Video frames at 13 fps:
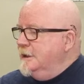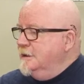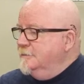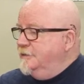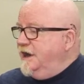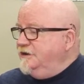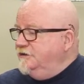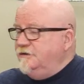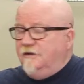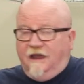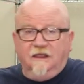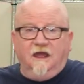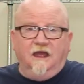But I do.
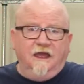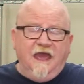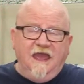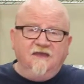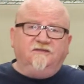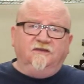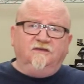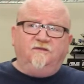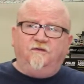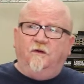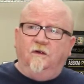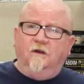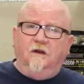I, uh, Asus
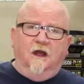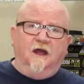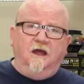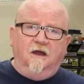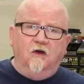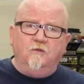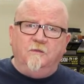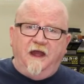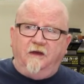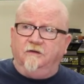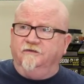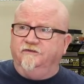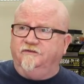for home
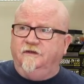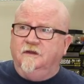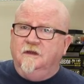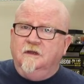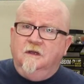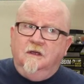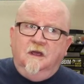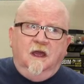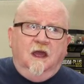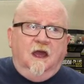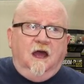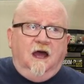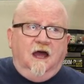routers
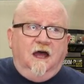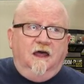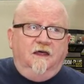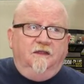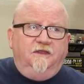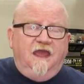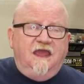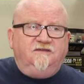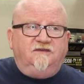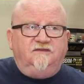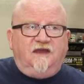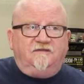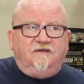uh, the
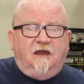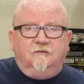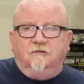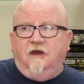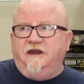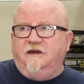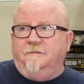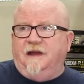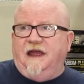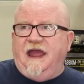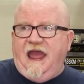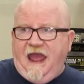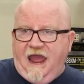Asus I've got running at my
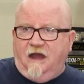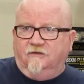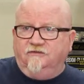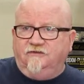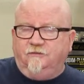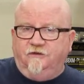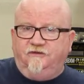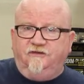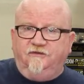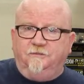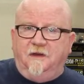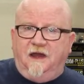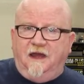house, which
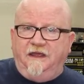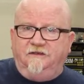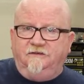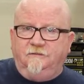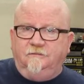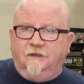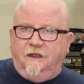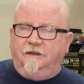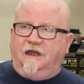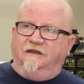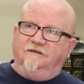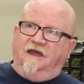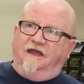is my,
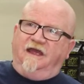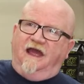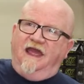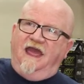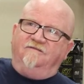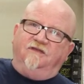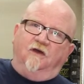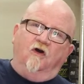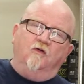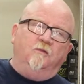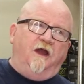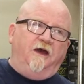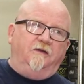I, I have the
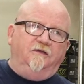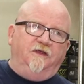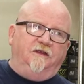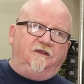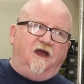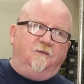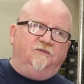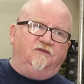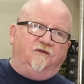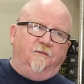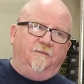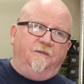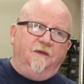home router that comes
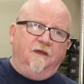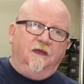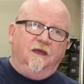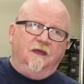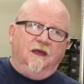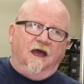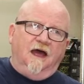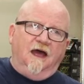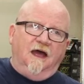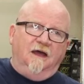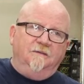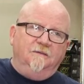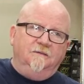from
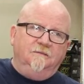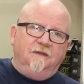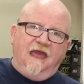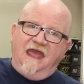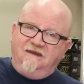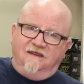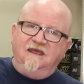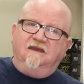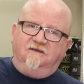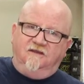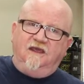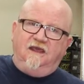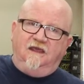uh,
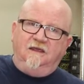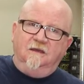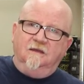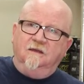AT&T,